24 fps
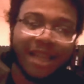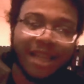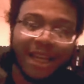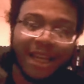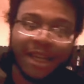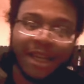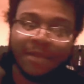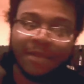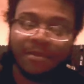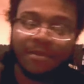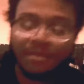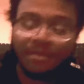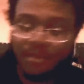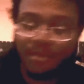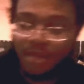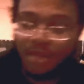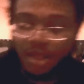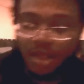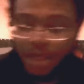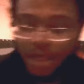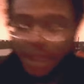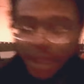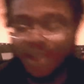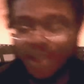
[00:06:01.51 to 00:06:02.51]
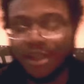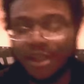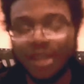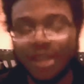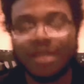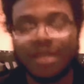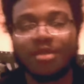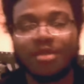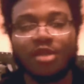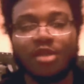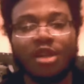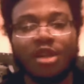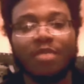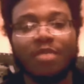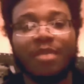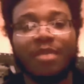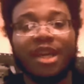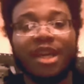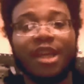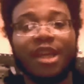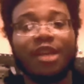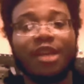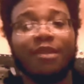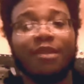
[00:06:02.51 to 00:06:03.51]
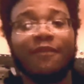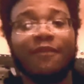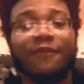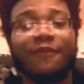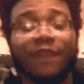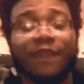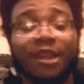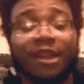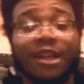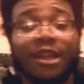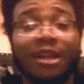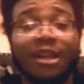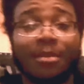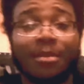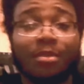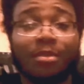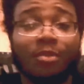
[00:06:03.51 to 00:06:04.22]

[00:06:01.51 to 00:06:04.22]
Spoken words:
And it's just going to make your filling up,